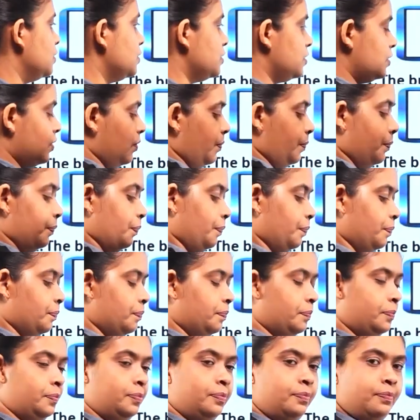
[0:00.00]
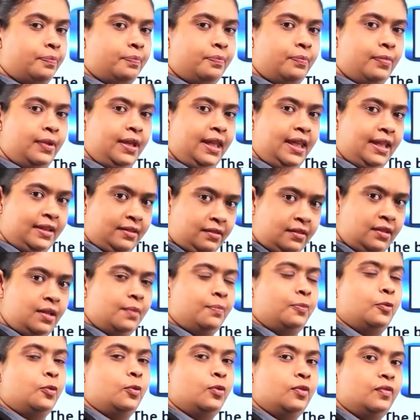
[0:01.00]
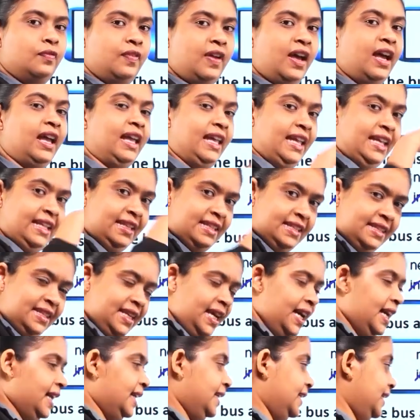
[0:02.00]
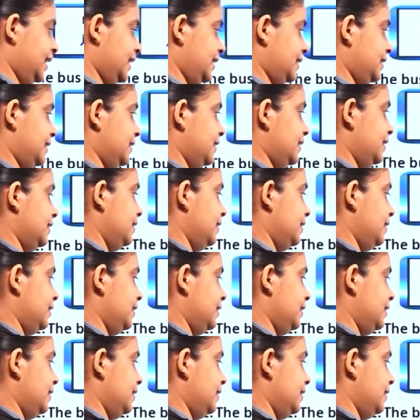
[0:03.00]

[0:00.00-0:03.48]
So in the pool, we're inside it.